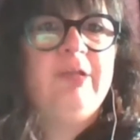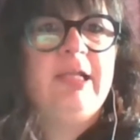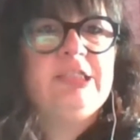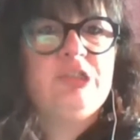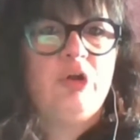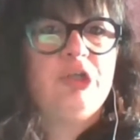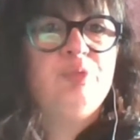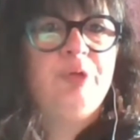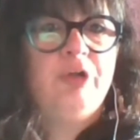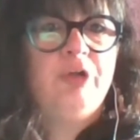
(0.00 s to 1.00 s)
that
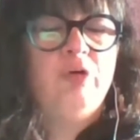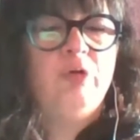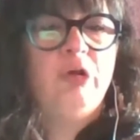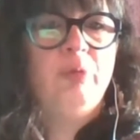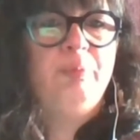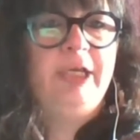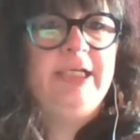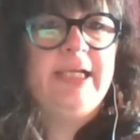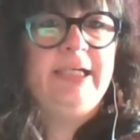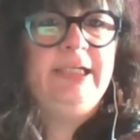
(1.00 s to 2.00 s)
starts with us on
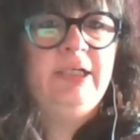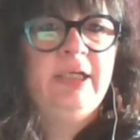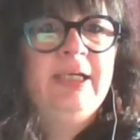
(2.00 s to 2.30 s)
opening night